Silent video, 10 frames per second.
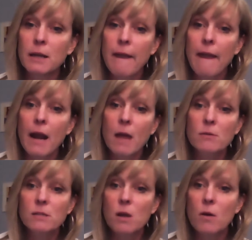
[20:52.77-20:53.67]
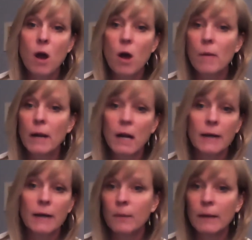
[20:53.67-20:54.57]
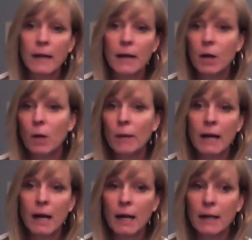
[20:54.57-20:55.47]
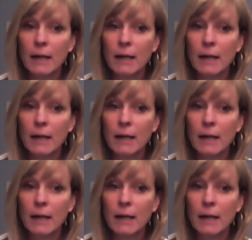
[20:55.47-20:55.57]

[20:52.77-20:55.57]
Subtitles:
and I was going, oh my God, oh my God, oh my God.